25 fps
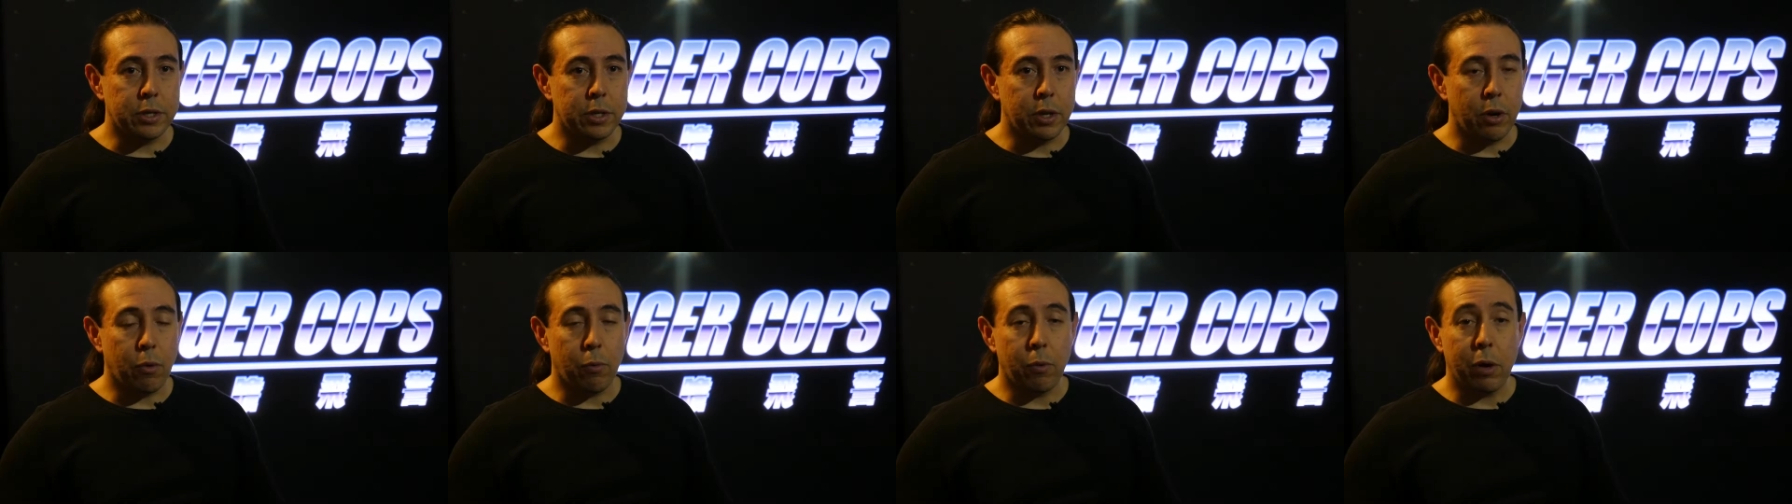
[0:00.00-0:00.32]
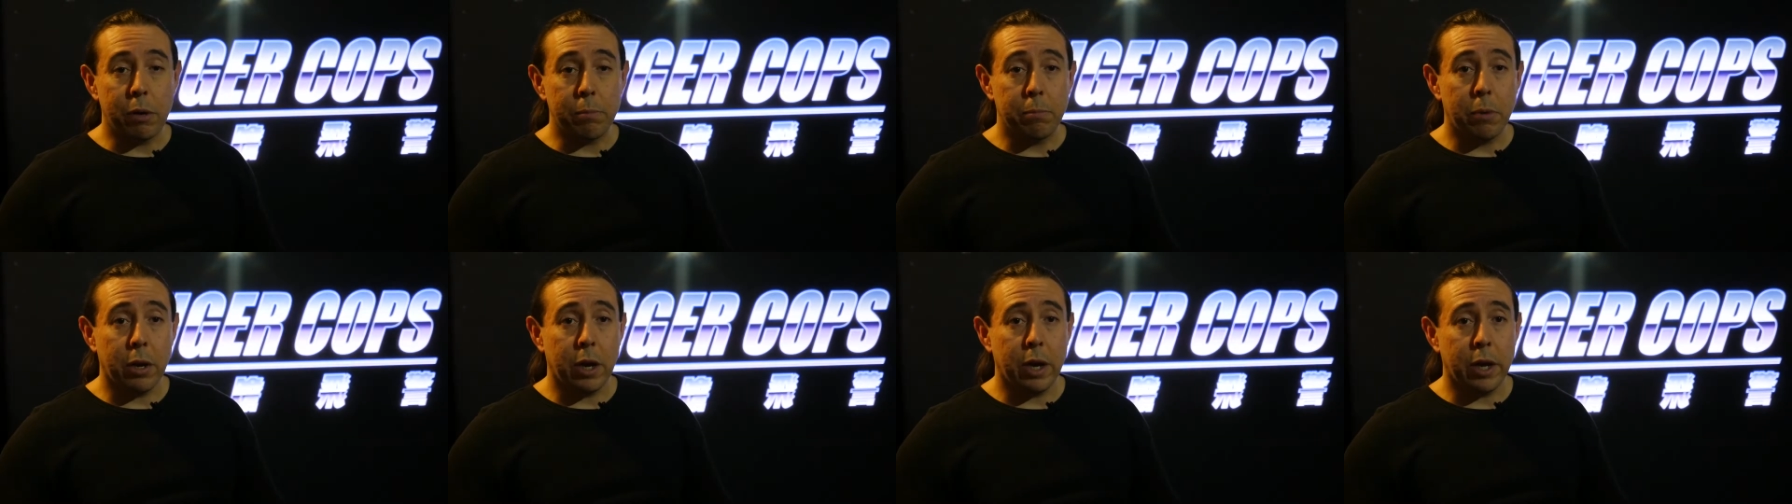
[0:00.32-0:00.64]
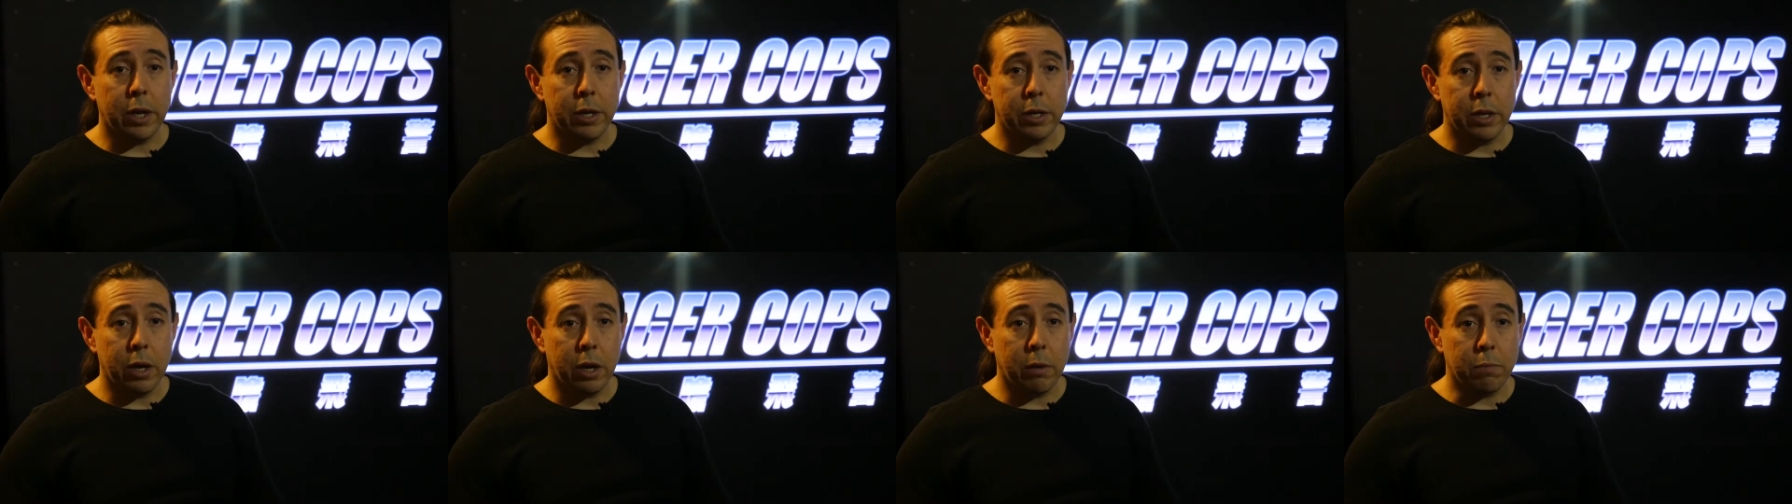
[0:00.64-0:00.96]
you know, run by
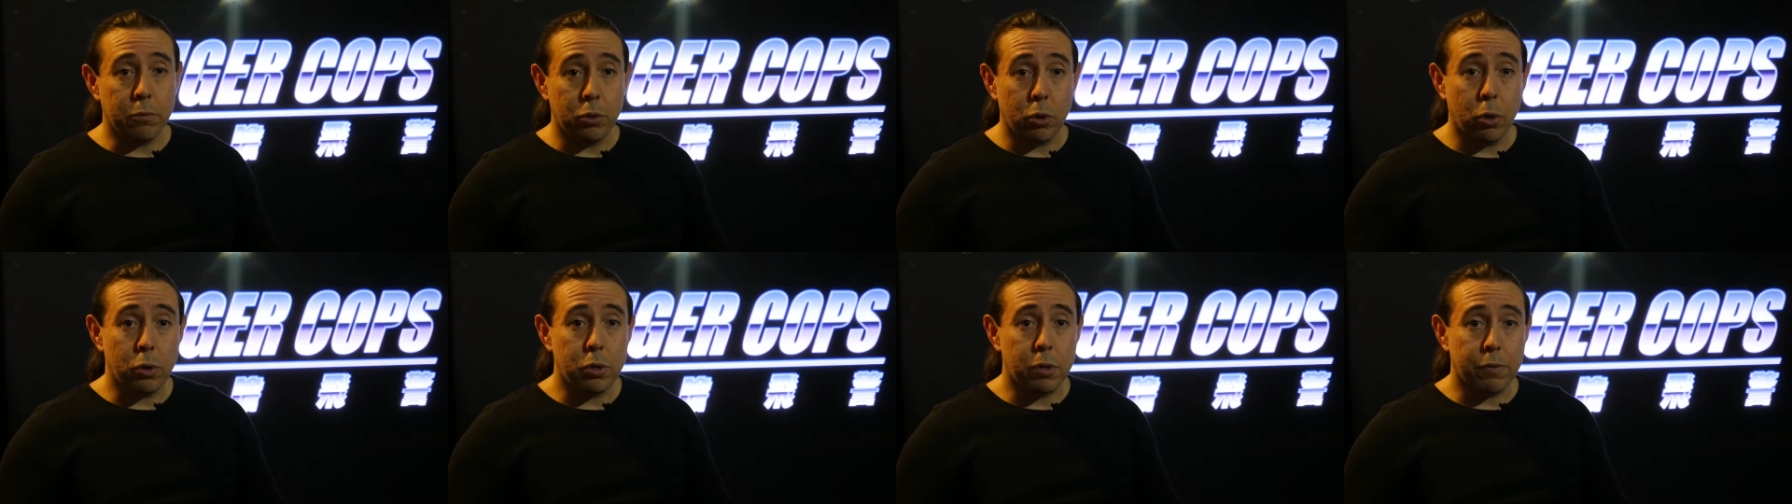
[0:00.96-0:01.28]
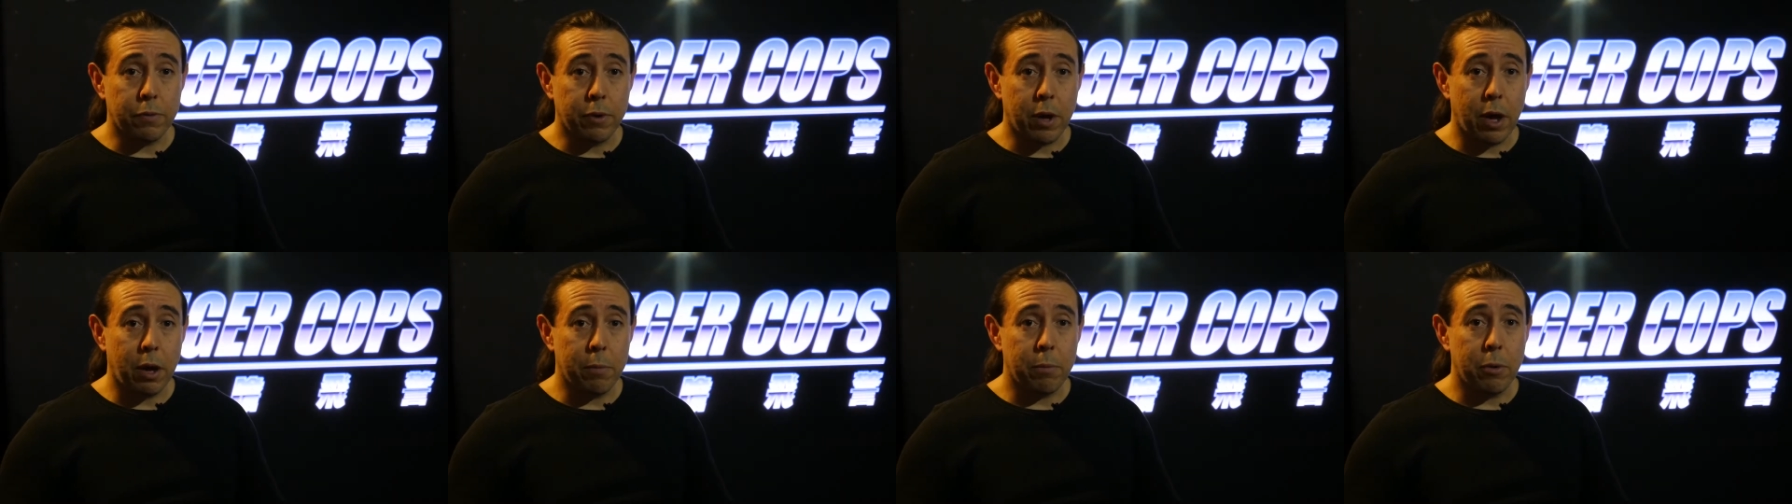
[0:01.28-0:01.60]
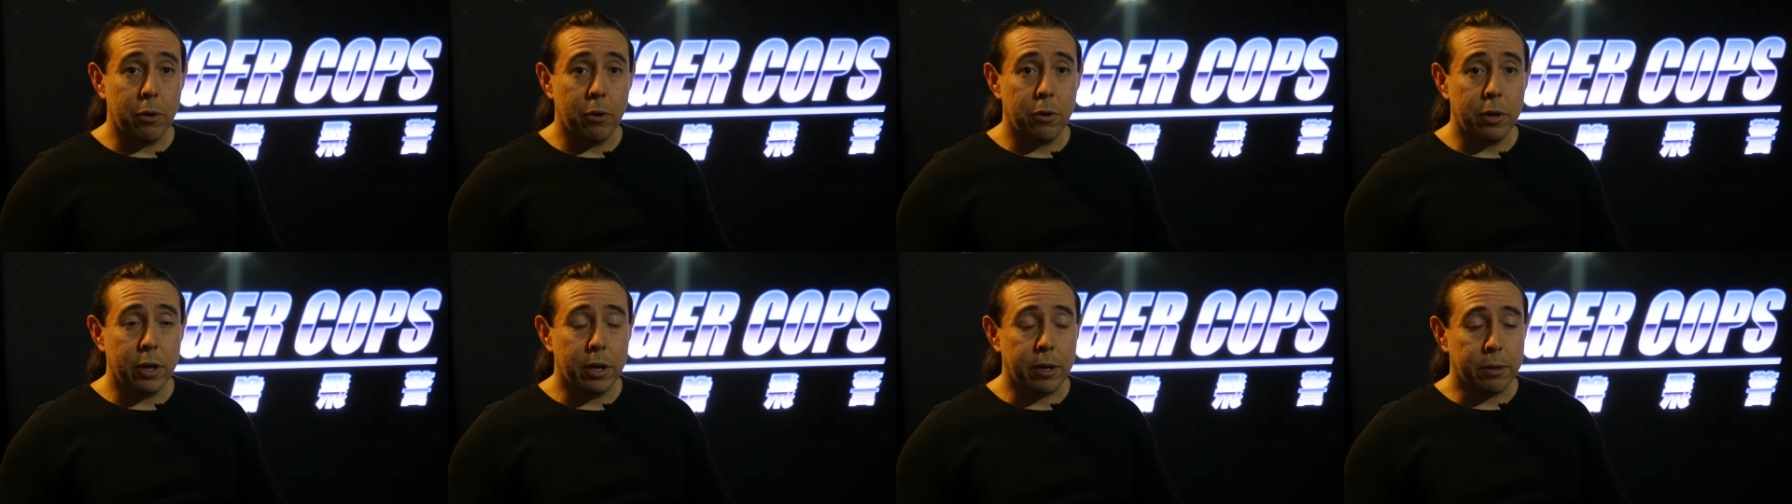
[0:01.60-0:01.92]
Joseph
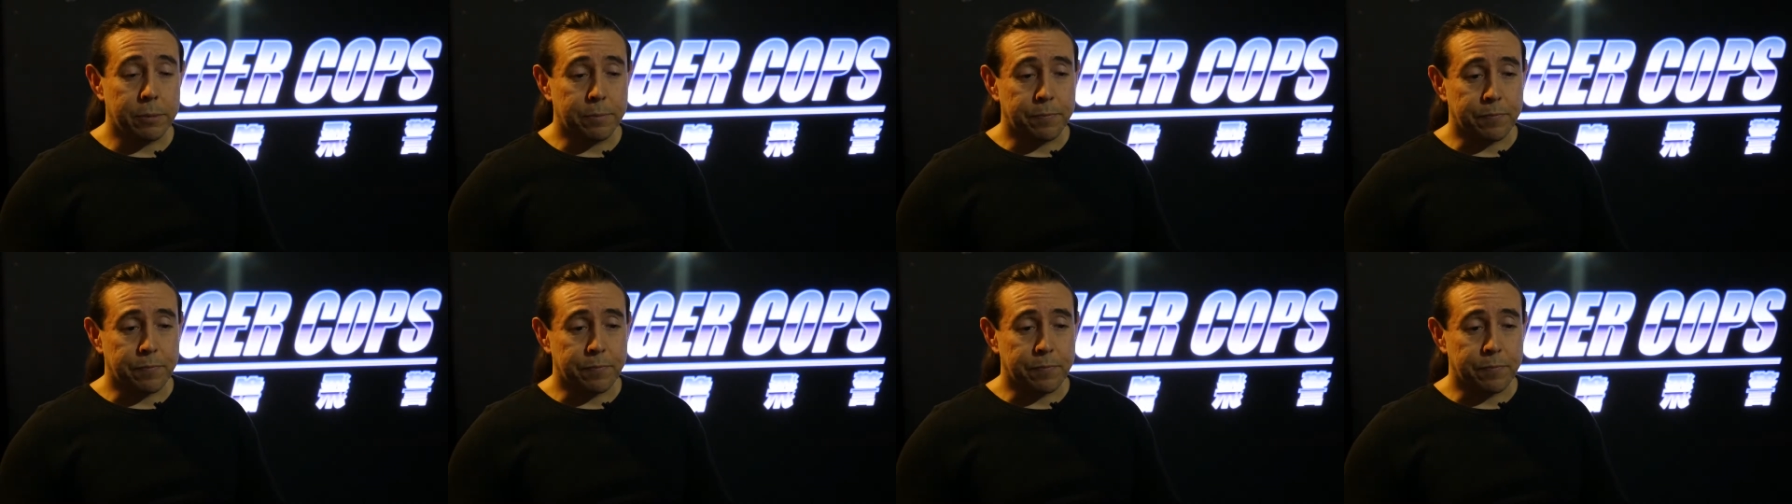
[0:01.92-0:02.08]
Carboni.